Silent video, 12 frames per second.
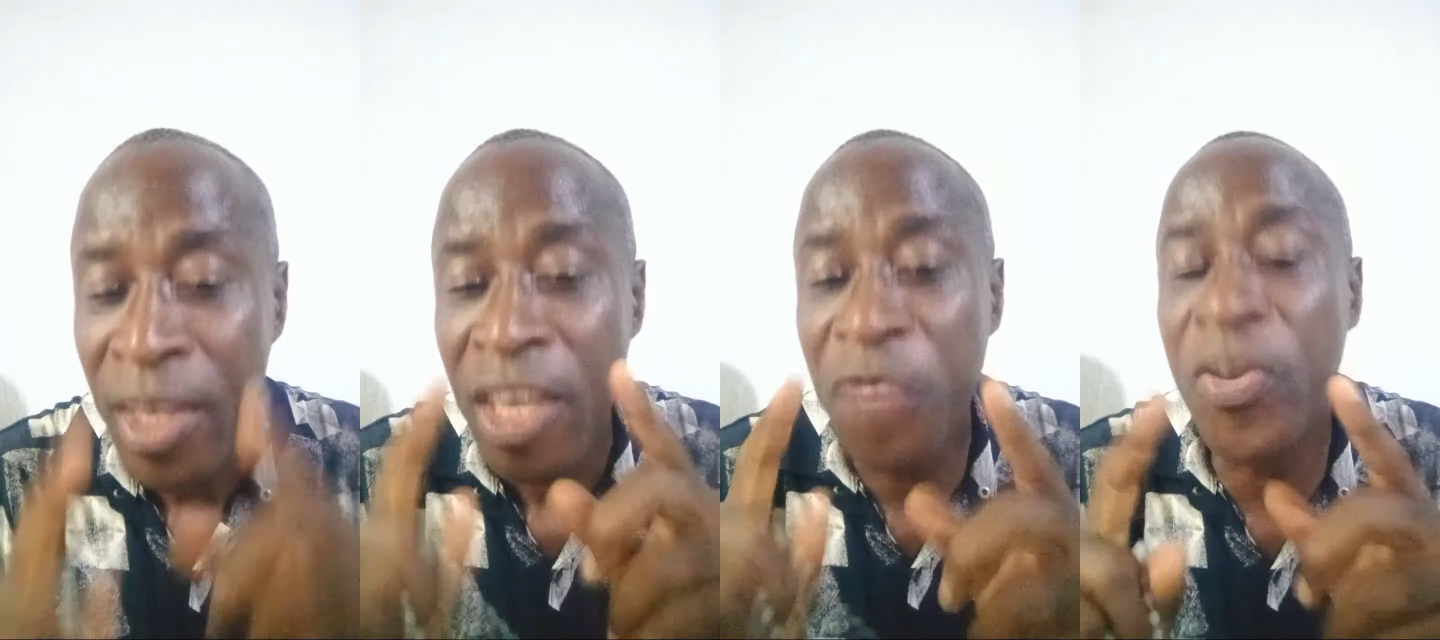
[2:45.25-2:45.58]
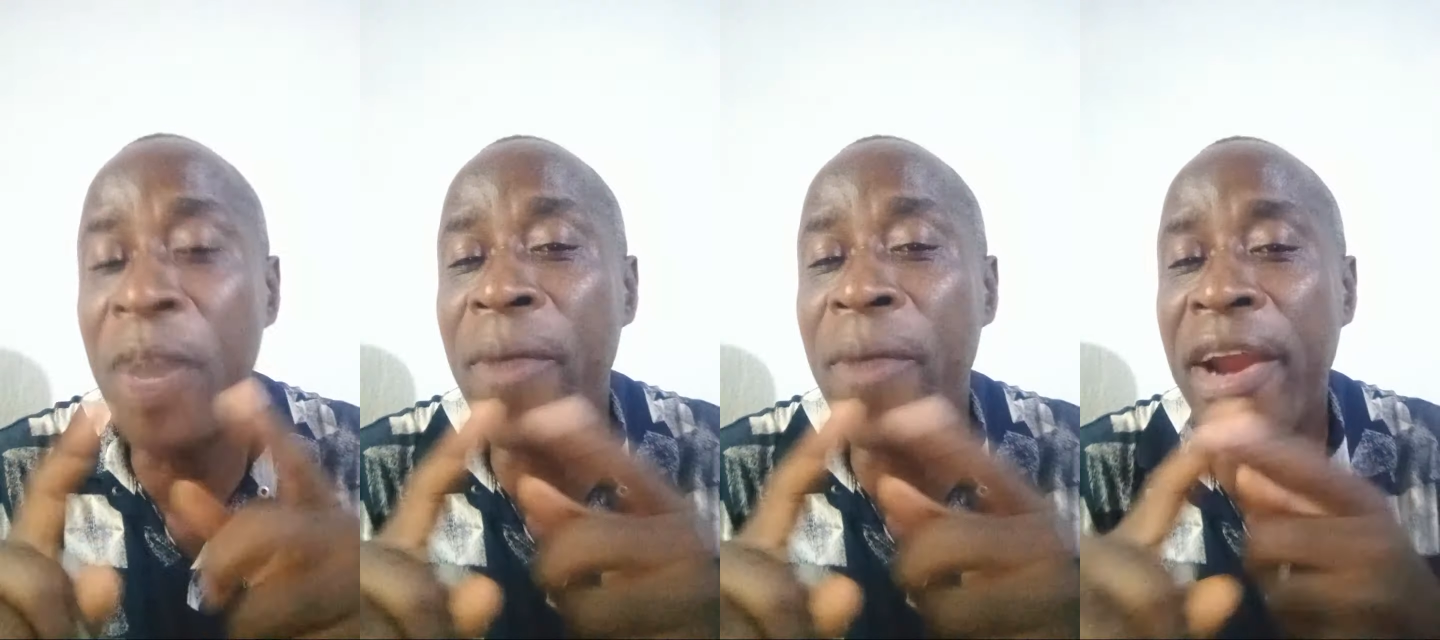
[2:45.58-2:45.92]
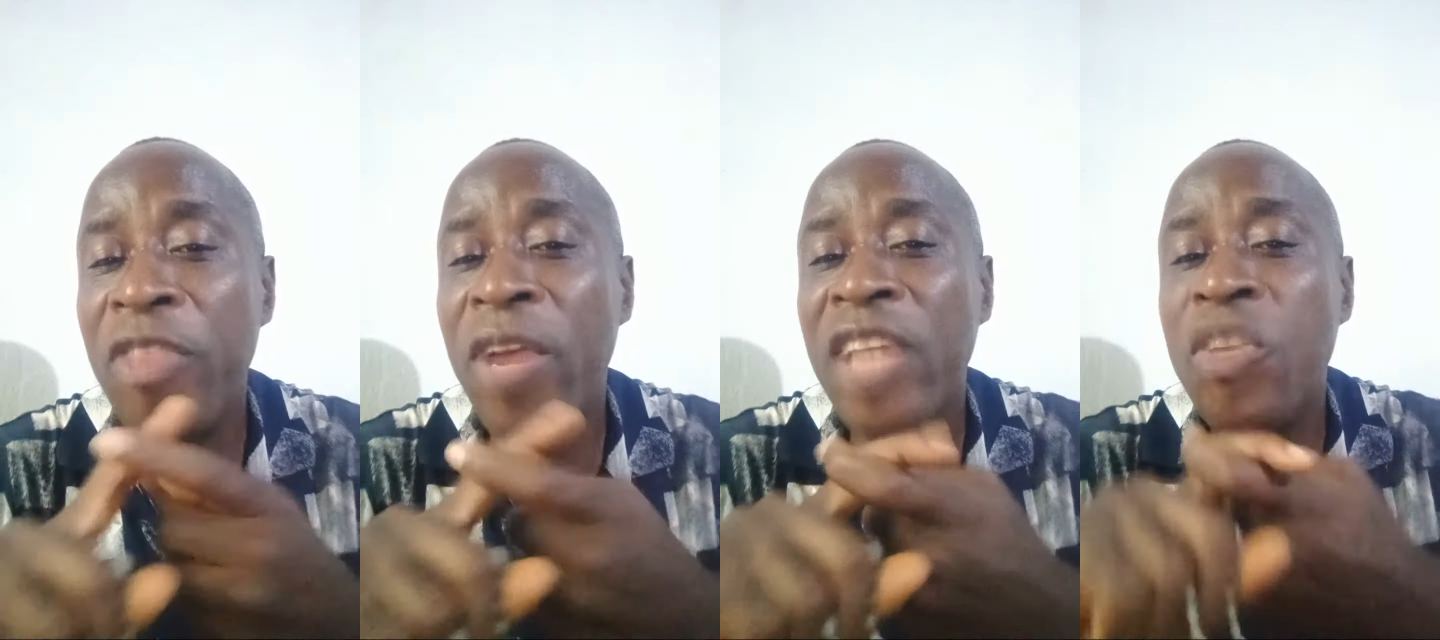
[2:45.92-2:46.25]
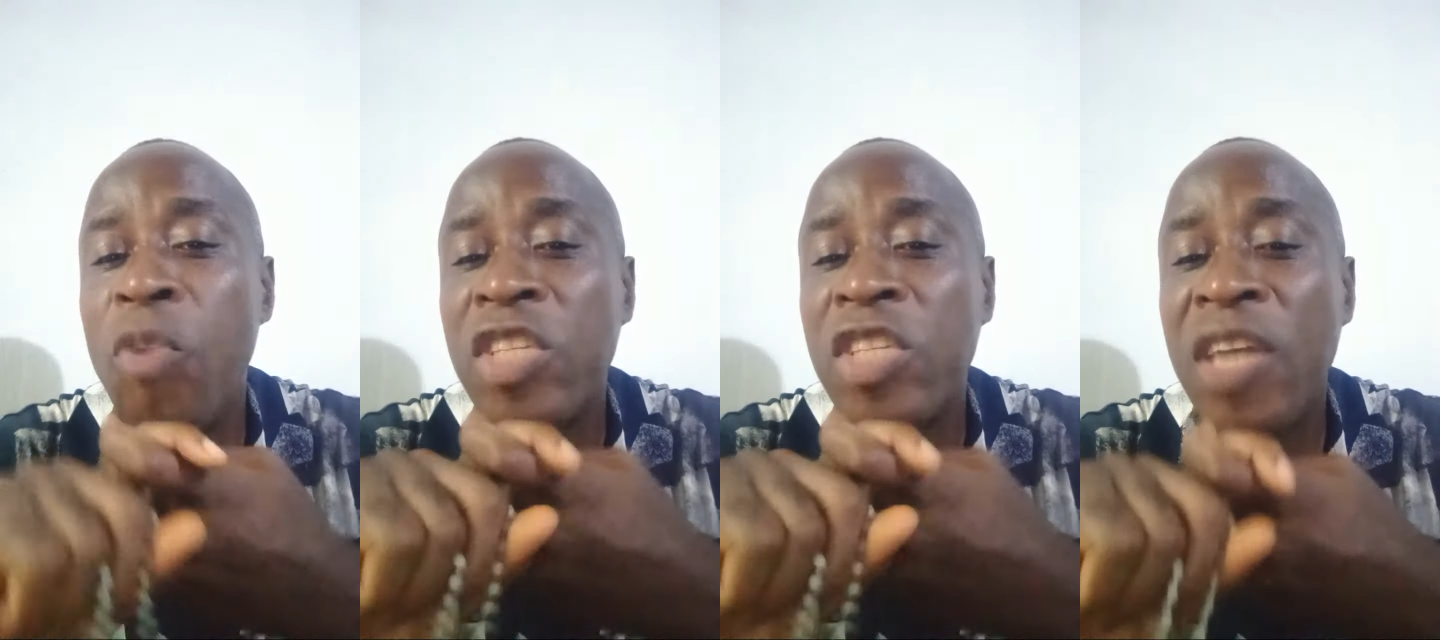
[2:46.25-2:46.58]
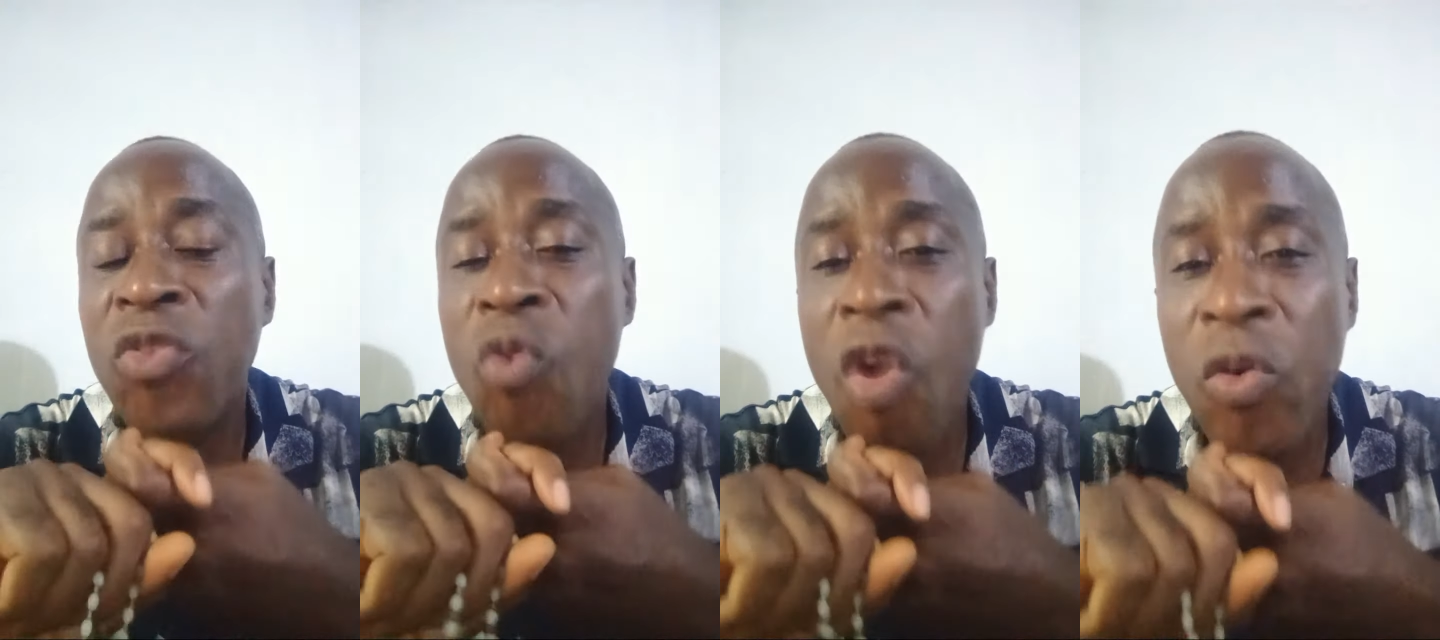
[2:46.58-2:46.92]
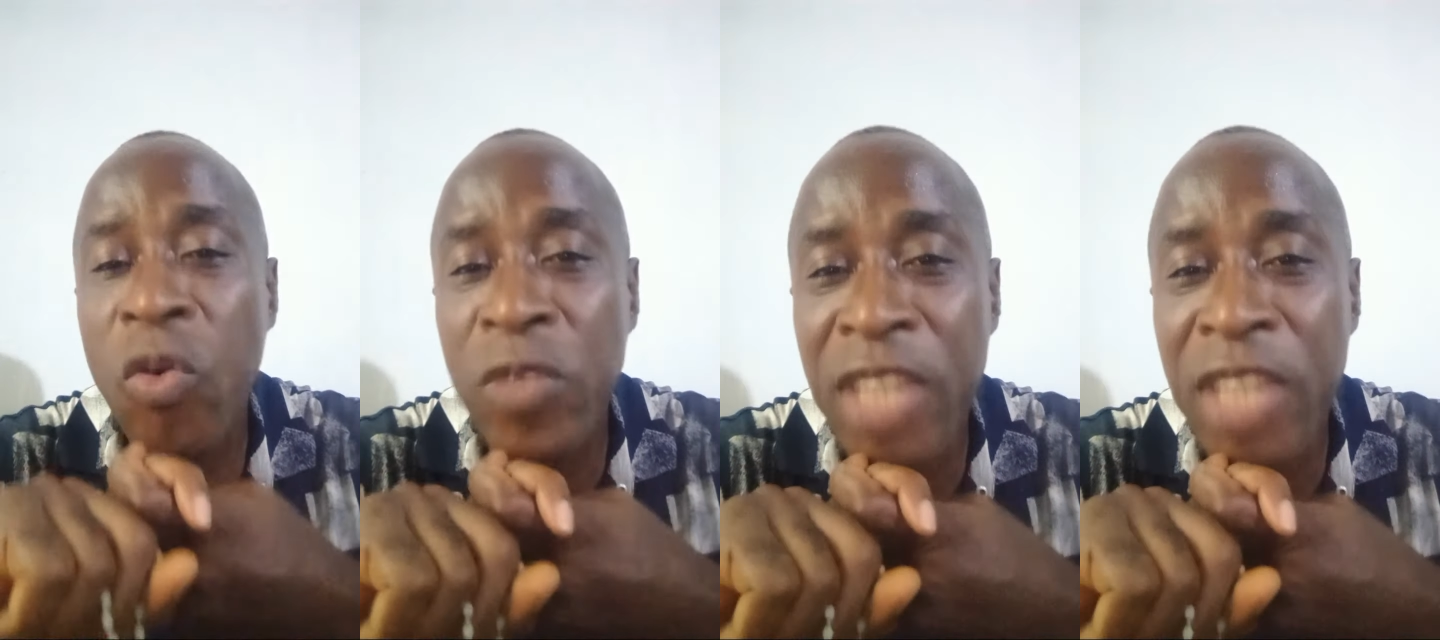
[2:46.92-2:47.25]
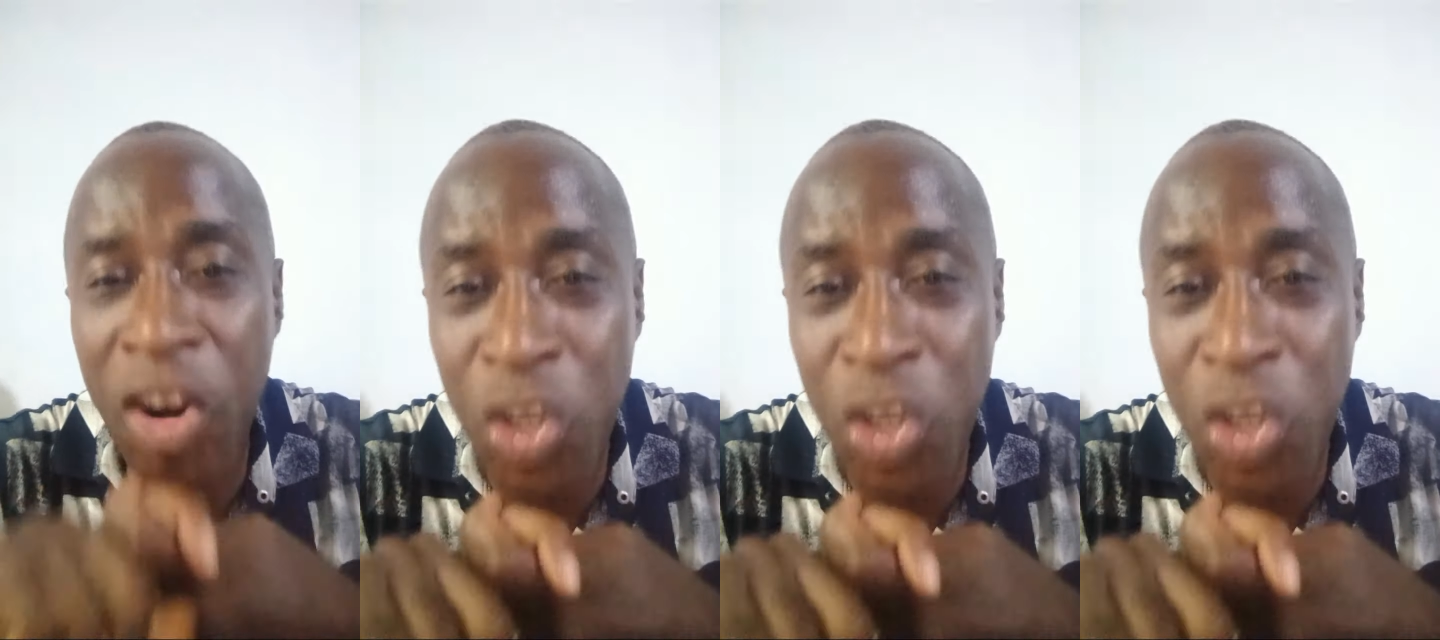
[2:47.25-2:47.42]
If you are married, know that you must have to work with your